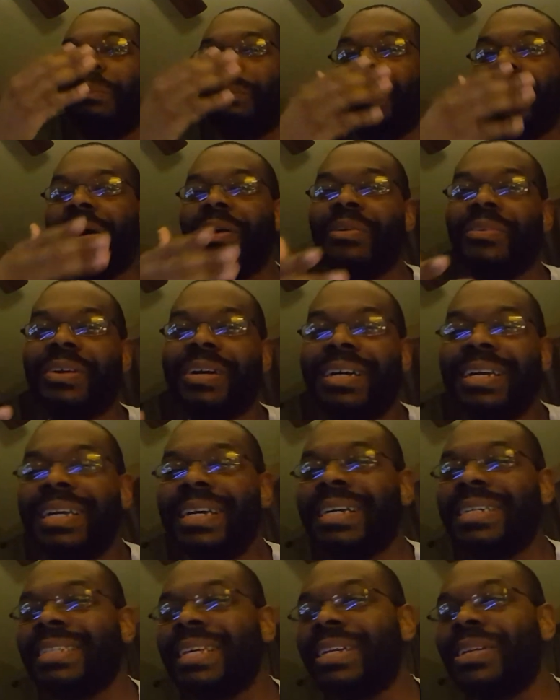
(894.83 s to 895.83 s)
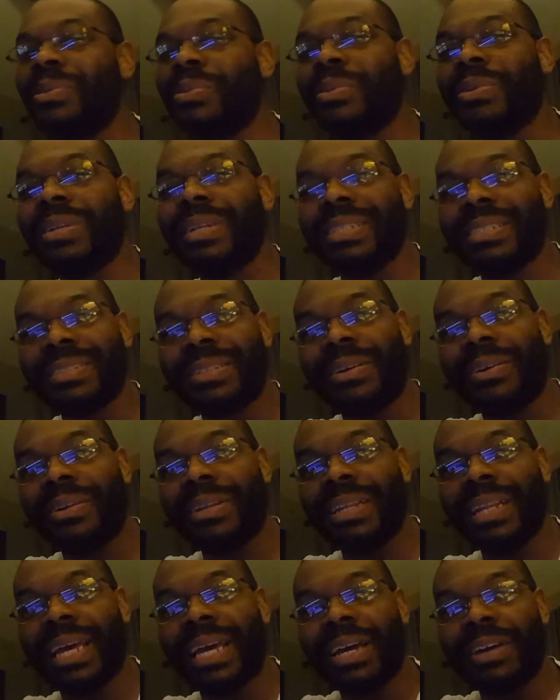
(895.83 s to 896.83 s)
mouth because I didn't want to
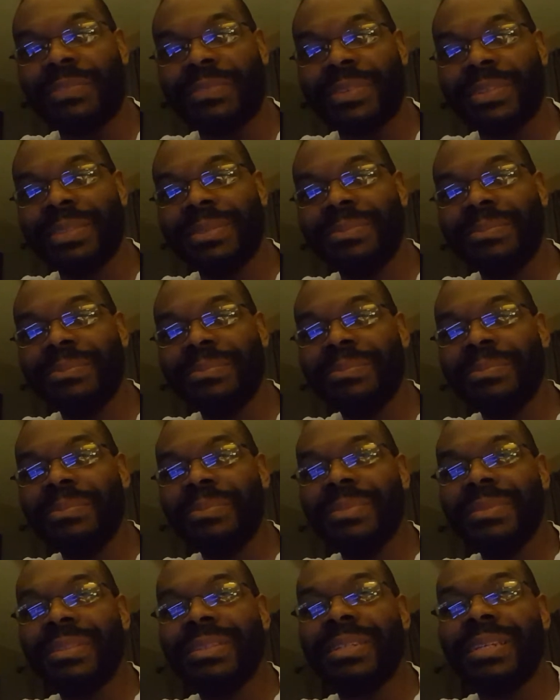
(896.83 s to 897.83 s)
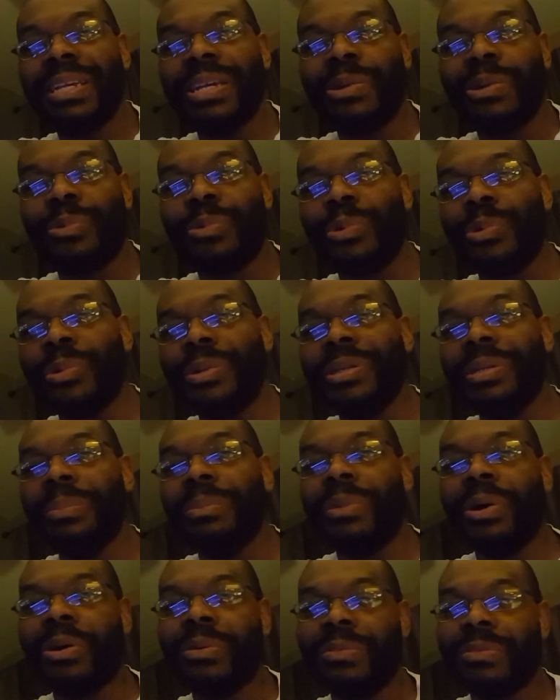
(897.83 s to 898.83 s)
start laughing and ruin the
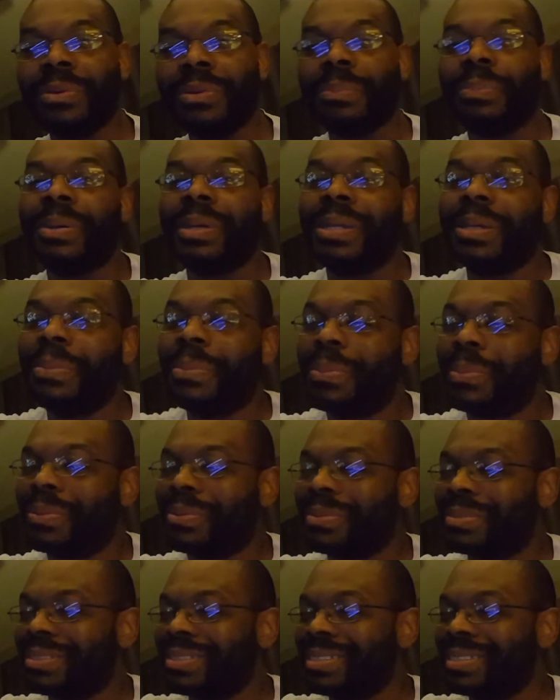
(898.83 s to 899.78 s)
moment for people.